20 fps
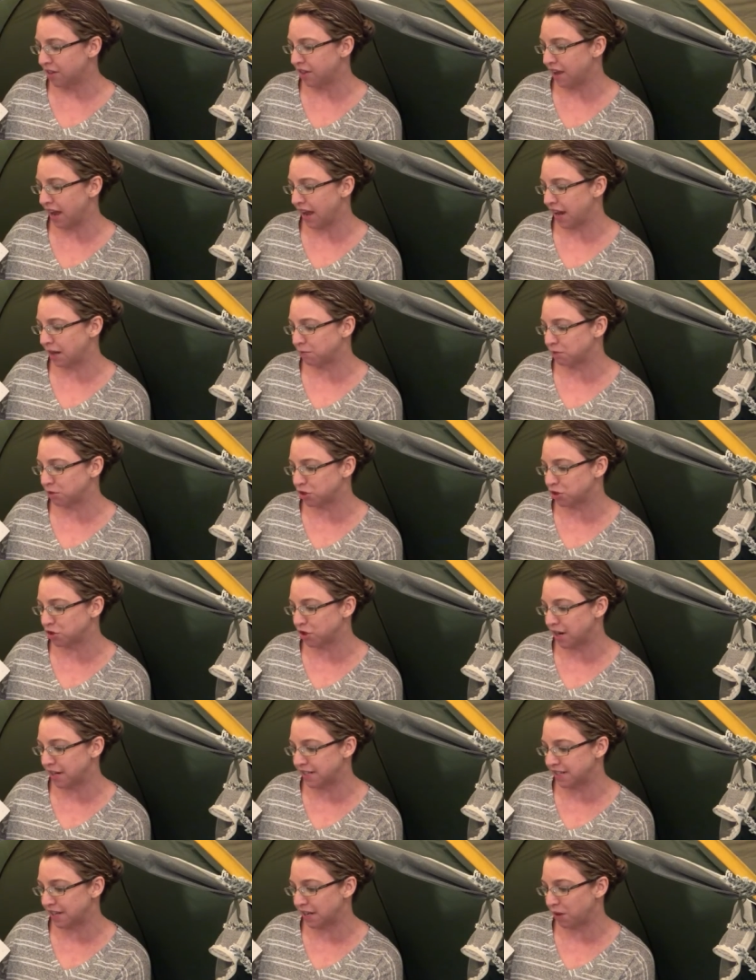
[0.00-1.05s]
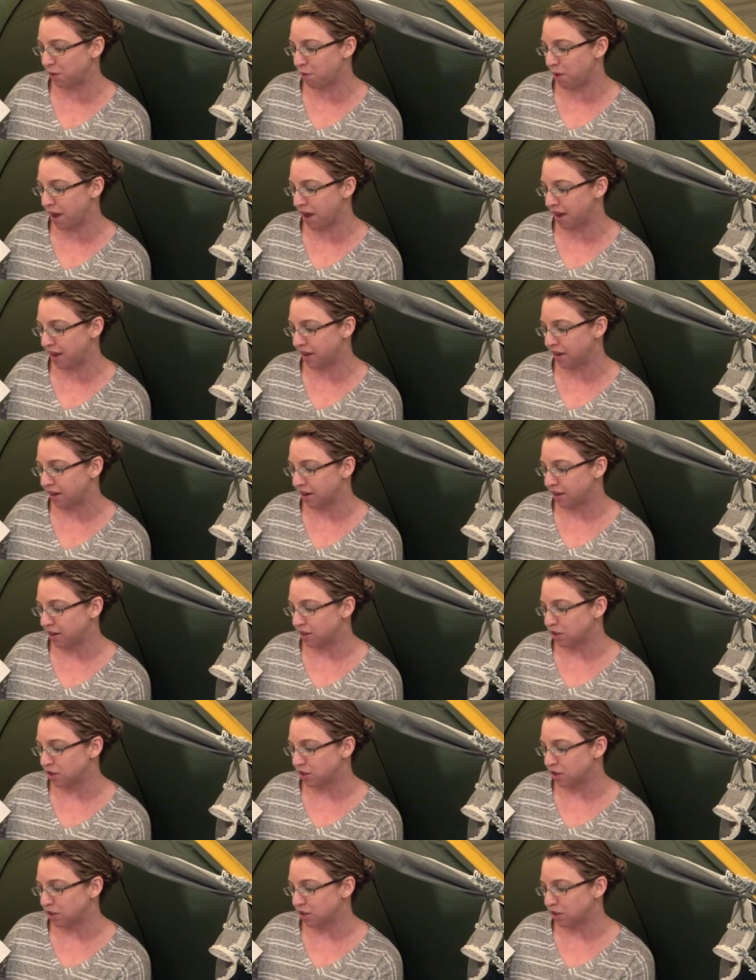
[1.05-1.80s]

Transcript: The animals tried to get away.